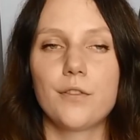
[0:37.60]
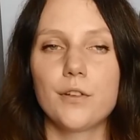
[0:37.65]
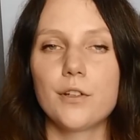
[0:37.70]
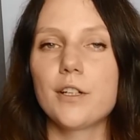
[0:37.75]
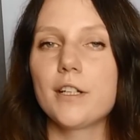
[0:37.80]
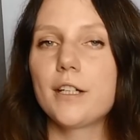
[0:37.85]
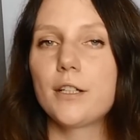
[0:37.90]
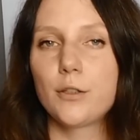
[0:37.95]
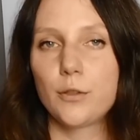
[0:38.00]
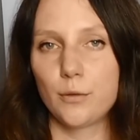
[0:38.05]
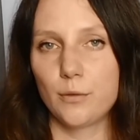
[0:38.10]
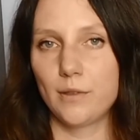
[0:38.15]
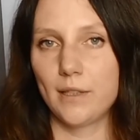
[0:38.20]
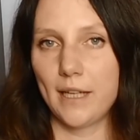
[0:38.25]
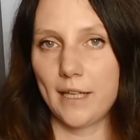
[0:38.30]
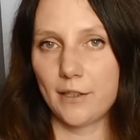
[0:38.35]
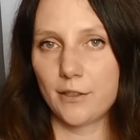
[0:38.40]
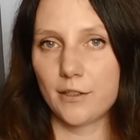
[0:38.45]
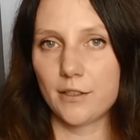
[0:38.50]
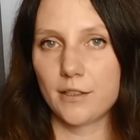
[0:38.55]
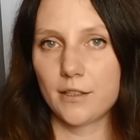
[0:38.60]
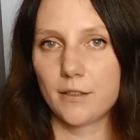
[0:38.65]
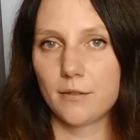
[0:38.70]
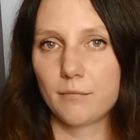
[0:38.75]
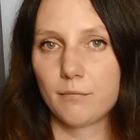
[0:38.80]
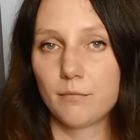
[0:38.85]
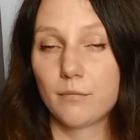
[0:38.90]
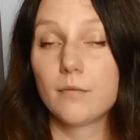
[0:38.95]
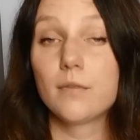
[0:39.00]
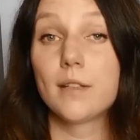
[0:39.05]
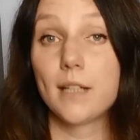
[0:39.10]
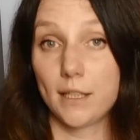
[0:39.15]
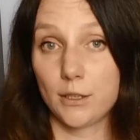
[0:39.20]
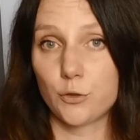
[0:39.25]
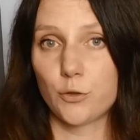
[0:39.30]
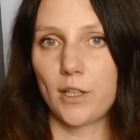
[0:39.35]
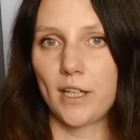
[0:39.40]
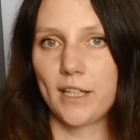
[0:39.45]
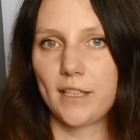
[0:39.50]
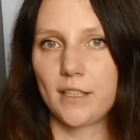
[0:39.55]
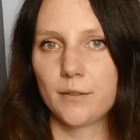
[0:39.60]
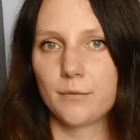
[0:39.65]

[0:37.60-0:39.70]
32 letters. That's right,